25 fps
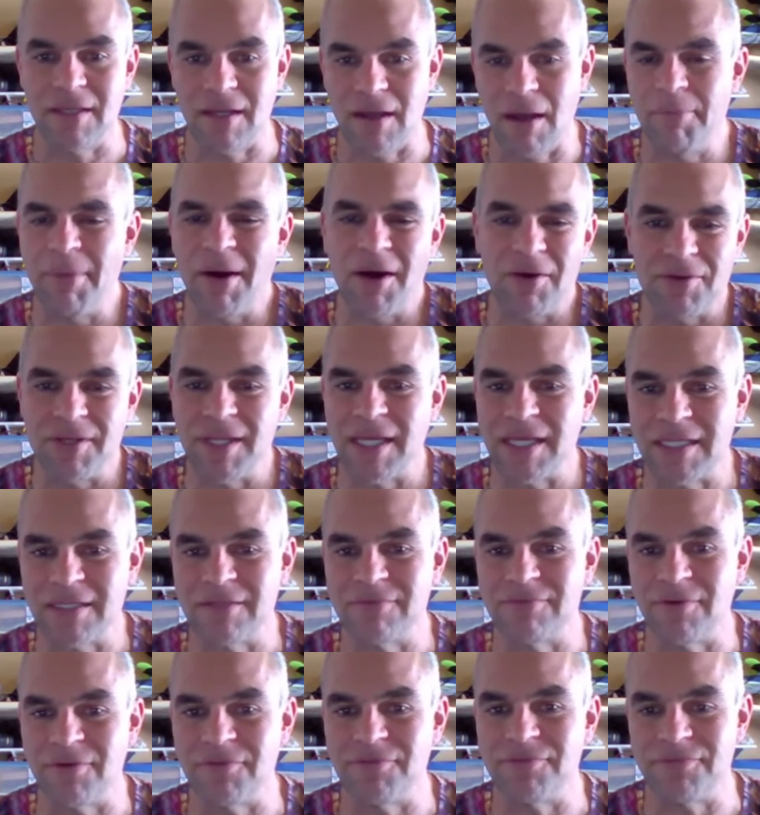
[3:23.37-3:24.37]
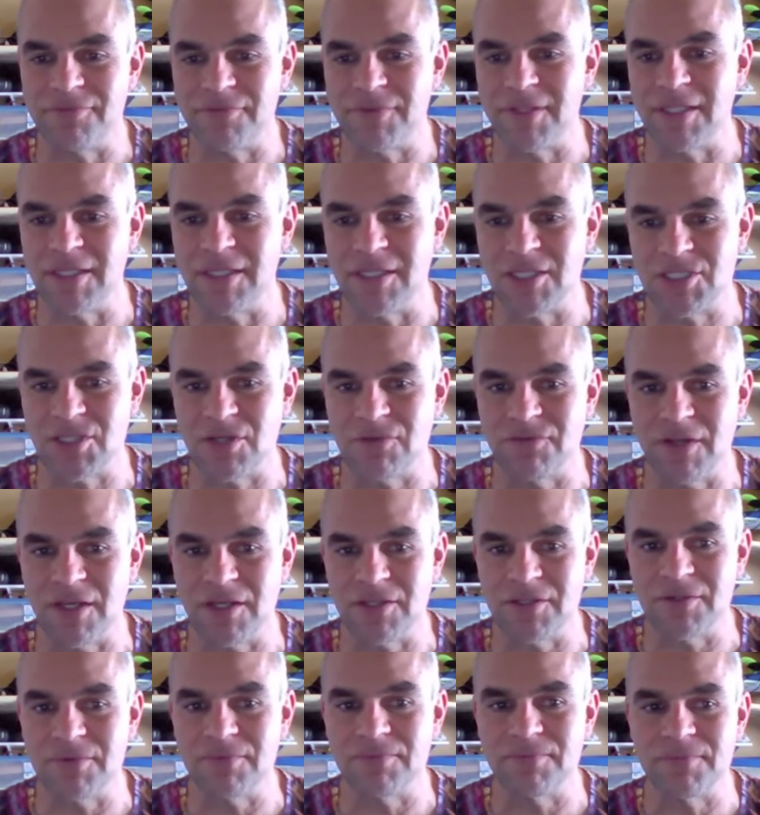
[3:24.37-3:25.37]
about negative of the initial
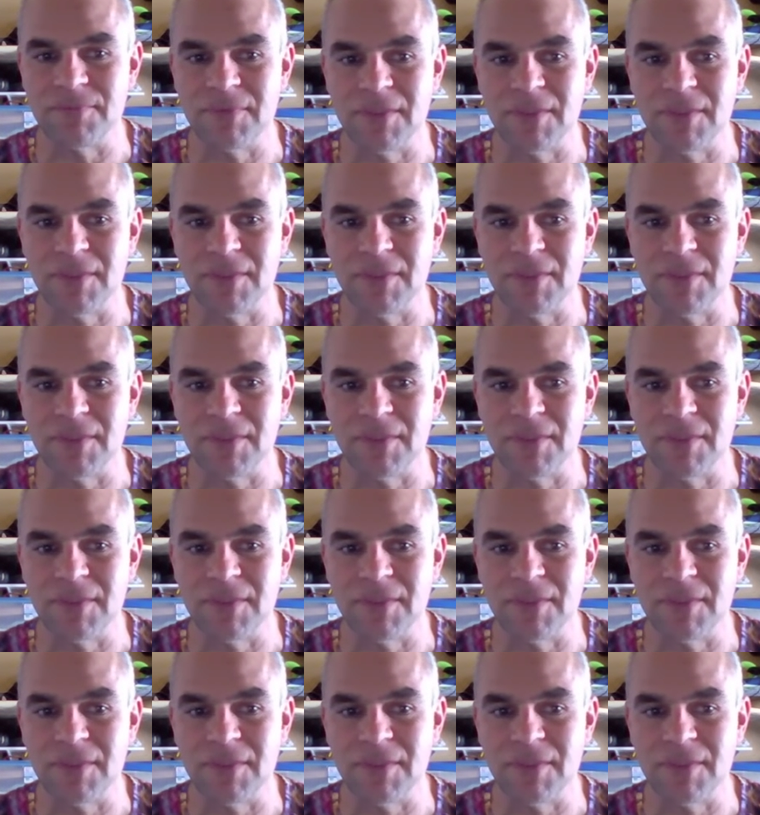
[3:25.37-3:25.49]
value.